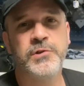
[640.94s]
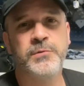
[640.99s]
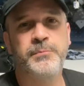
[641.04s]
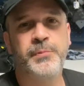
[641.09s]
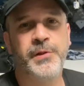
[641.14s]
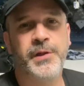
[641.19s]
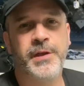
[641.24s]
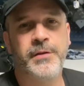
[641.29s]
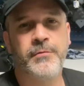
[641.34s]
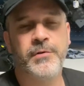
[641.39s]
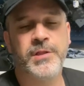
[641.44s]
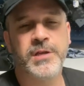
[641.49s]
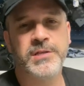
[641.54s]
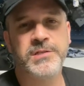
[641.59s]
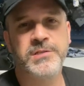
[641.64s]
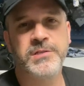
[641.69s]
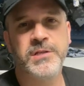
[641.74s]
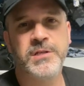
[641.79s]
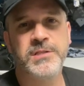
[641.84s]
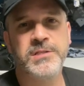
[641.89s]
playing with
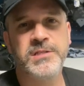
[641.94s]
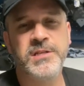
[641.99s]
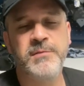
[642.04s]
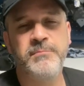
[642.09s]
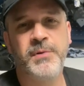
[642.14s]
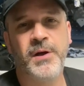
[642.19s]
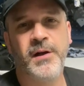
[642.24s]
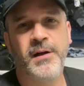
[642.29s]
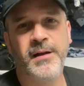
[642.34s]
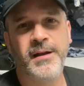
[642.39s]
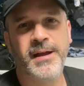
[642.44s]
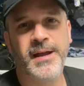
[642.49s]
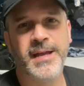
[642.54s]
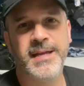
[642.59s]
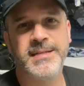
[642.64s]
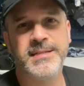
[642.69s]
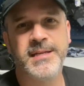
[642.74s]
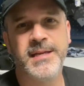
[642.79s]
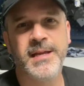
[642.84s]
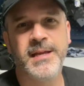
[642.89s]
us, and you can see
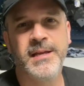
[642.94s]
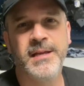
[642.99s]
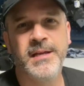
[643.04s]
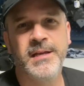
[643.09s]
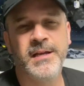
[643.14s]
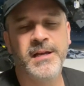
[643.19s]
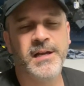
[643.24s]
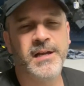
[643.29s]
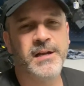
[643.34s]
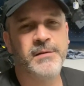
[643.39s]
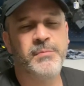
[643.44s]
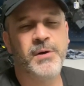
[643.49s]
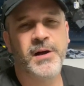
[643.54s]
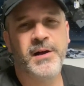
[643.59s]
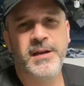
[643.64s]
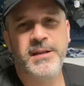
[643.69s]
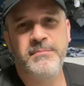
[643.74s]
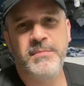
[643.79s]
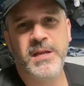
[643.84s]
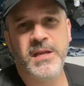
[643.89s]
behind
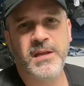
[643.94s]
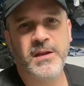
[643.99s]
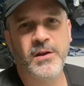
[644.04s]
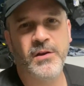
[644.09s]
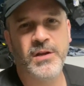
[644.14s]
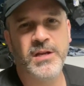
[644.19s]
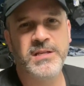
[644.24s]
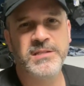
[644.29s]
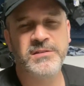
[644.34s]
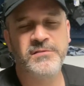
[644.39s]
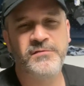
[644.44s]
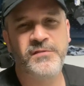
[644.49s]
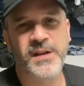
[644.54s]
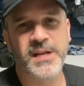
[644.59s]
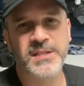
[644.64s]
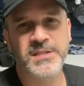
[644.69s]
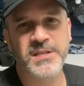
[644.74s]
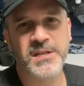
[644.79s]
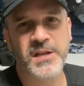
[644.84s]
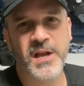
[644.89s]
behind me here, he's
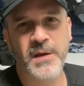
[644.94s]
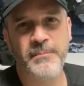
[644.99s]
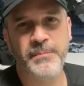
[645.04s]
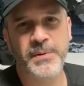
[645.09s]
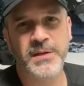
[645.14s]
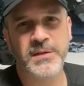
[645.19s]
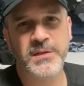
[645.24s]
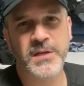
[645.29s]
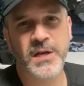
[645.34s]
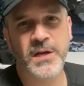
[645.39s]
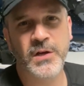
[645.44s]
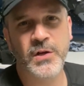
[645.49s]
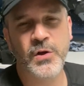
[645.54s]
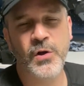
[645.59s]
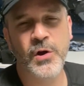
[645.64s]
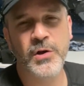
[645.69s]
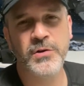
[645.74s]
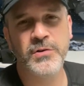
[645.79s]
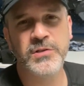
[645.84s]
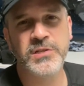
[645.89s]
advancing up, and
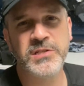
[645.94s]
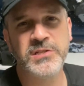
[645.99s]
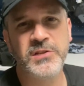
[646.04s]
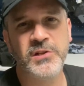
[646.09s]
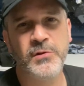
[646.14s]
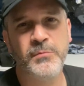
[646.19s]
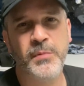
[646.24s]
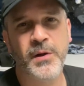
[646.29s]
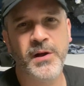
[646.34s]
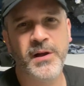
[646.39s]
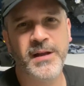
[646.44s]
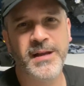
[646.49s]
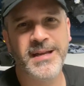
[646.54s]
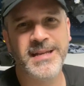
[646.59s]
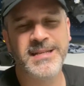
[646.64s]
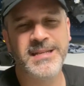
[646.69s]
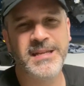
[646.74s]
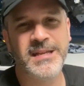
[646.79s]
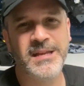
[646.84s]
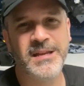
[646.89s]
Connor's still
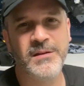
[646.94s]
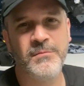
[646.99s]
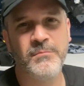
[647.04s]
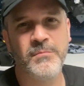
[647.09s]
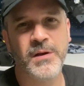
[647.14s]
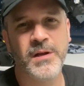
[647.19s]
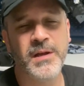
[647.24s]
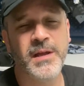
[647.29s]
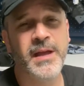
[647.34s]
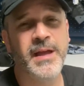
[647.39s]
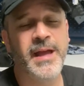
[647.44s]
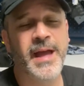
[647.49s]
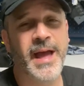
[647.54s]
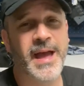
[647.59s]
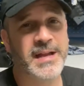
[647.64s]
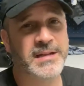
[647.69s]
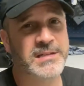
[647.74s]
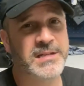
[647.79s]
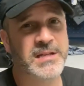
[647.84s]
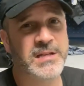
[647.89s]
behind him
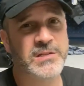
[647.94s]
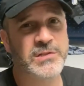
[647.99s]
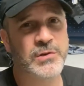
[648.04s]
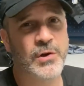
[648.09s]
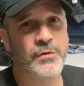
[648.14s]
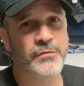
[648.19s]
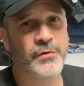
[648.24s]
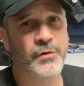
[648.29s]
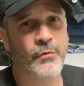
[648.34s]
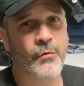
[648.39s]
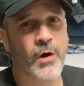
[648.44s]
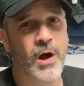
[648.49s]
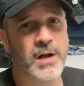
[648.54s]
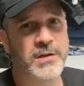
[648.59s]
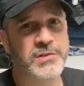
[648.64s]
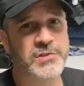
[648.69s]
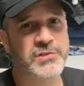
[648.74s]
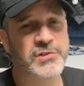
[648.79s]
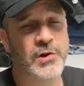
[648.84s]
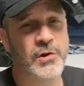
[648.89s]
acting as
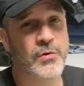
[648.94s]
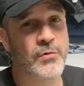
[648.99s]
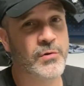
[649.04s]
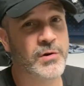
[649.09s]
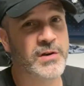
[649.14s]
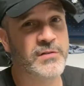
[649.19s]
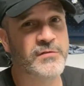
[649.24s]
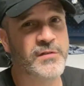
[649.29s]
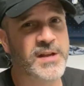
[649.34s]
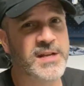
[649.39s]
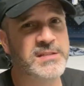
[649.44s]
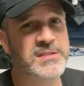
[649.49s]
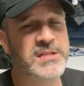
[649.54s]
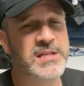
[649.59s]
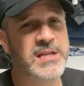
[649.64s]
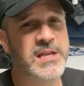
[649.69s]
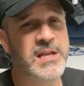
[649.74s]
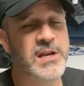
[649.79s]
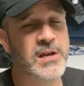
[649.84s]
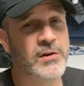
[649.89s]
Overwatch. So we're
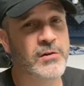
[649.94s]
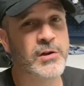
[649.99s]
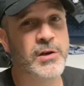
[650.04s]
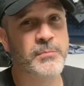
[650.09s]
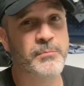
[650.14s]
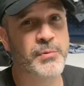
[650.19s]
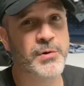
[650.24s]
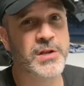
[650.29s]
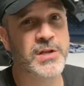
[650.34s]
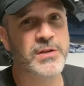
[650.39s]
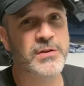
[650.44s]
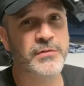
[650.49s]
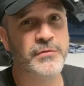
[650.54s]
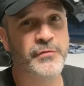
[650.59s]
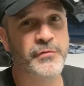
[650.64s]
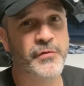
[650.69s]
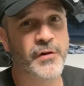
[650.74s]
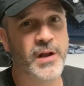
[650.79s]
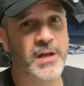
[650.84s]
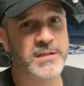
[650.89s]
advancing here on a pretty good
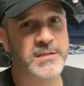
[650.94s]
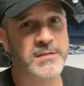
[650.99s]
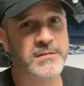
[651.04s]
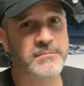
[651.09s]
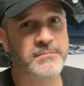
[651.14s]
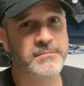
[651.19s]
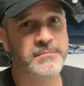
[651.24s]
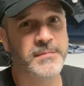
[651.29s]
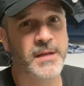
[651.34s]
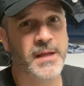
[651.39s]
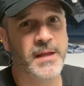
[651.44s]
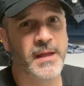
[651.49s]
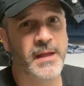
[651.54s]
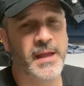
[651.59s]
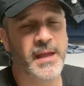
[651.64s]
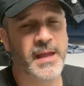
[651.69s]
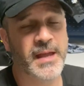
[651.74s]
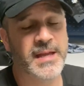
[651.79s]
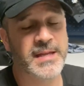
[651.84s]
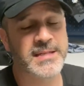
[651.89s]
front.
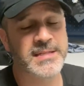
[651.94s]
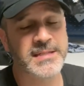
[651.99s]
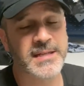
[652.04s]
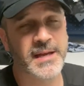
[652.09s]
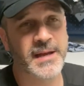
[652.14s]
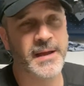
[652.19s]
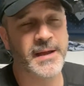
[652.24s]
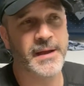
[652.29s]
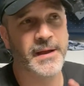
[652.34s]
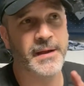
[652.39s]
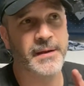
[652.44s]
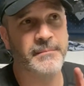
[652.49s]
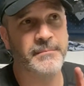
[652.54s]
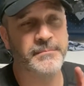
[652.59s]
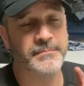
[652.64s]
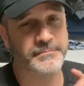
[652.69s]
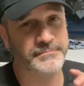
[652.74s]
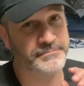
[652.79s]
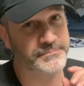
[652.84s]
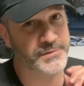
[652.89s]
And
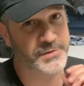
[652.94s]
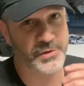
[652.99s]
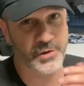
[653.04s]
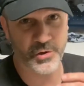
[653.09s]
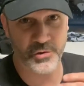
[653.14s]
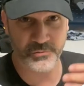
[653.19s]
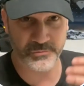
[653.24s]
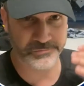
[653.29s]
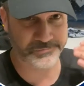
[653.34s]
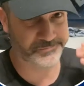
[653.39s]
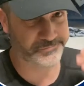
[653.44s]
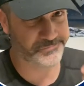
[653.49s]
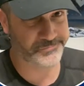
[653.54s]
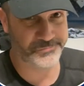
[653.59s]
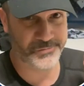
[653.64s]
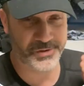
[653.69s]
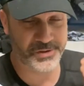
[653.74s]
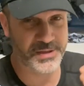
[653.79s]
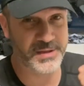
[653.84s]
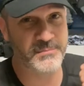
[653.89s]
so
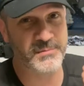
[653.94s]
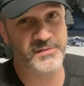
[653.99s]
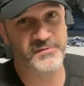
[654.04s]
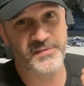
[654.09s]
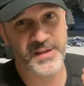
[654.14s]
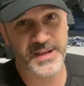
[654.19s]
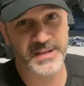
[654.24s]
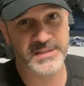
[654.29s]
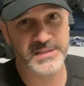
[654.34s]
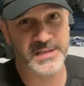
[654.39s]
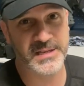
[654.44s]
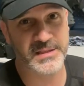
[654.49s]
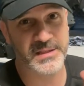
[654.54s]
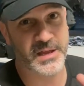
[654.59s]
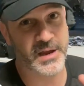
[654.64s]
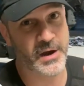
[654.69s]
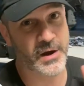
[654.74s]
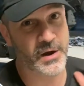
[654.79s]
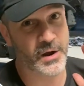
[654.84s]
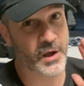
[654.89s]
with him advancing
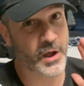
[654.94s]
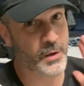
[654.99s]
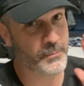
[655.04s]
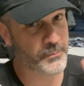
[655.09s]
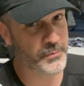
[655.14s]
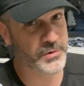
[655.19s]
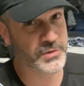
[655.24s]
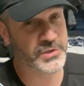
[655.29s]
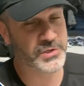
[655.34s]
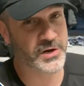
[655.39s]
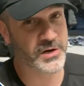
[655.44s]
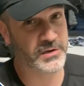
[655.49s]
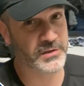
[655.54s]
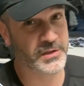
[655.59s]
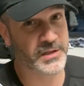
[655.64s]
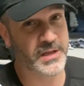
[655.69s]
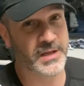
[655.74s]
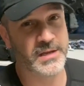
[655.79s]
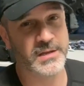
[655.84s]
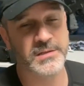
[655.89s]
there, up where
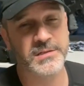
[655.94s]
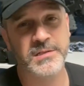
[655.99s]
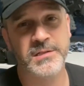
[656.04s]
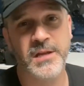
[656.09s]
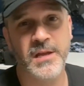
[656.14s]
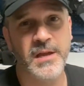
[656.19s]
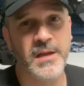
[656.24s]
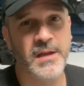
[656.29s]
Charlie is,